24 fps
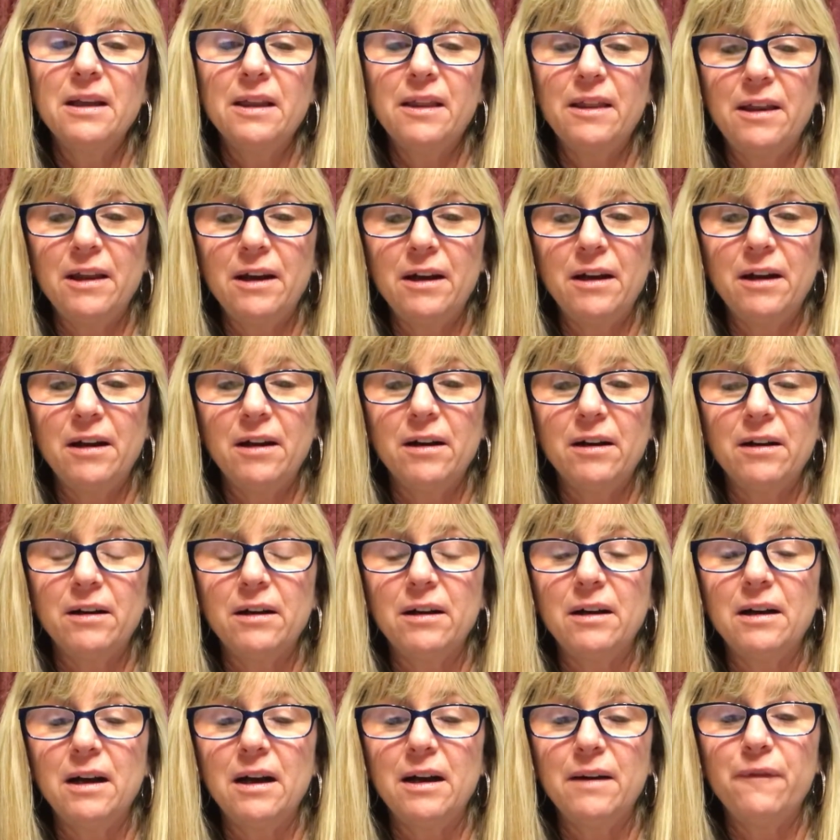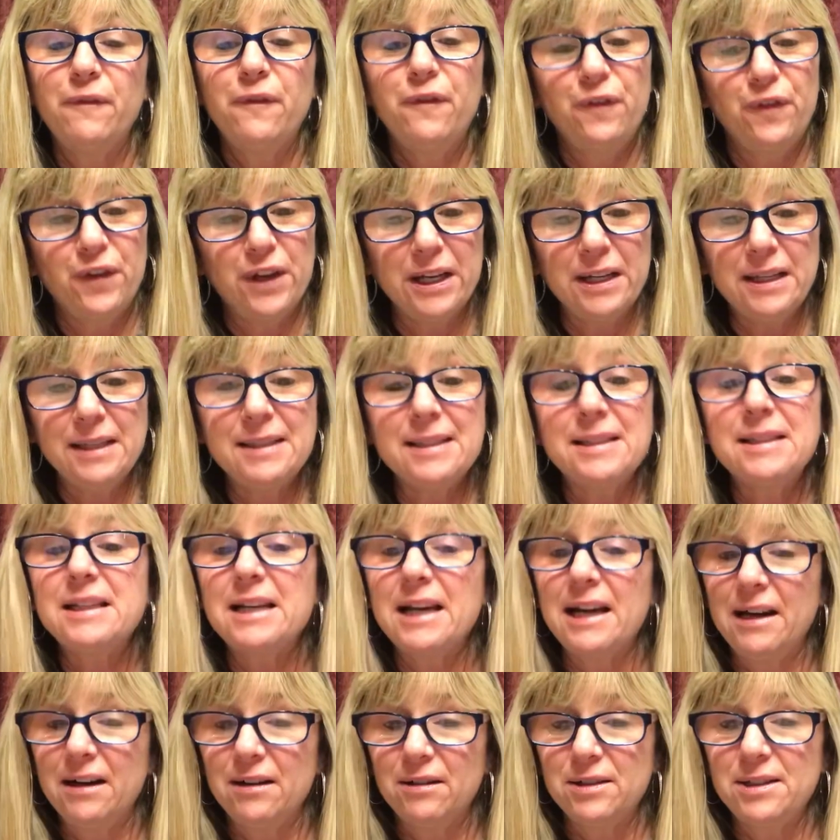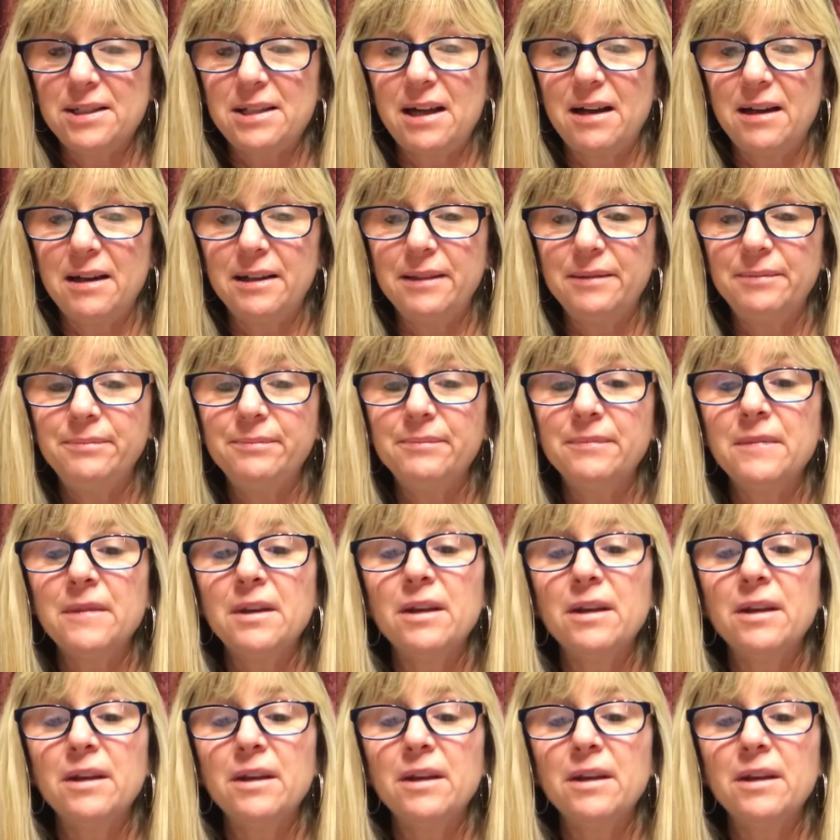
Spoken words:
They're a fixed air sign.